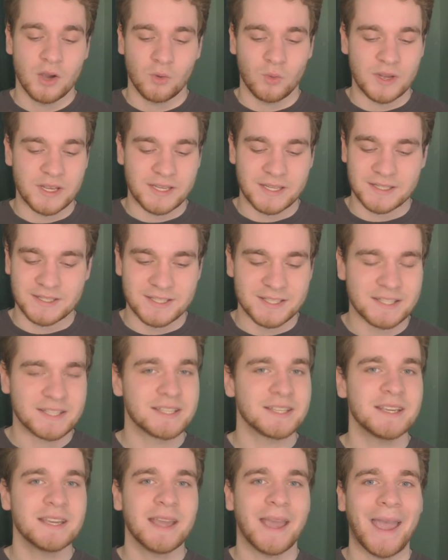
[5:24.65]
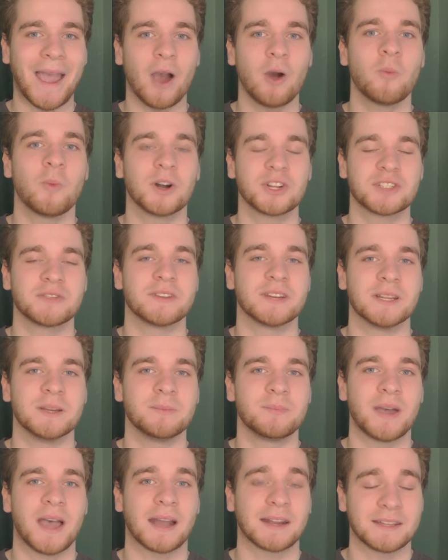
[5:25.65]
We can see how much of an
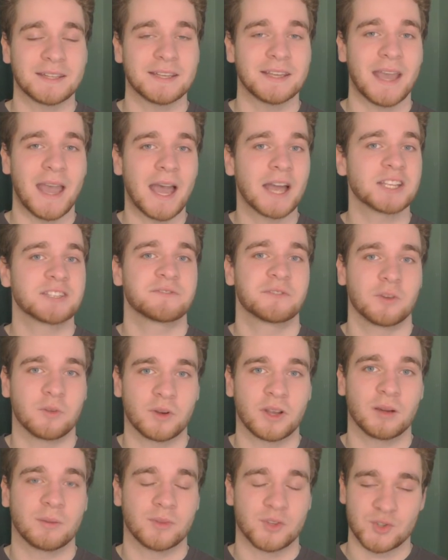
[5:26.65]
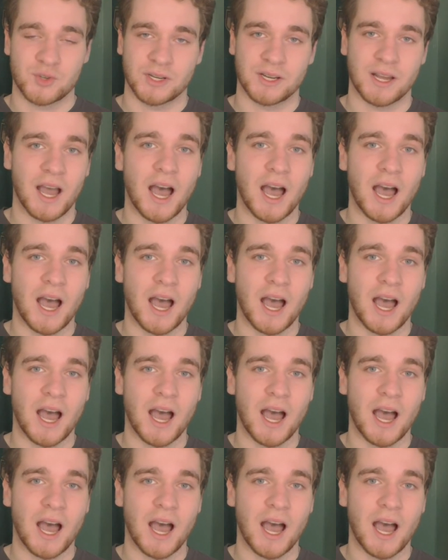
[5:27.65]
impact he has for Real Madrid.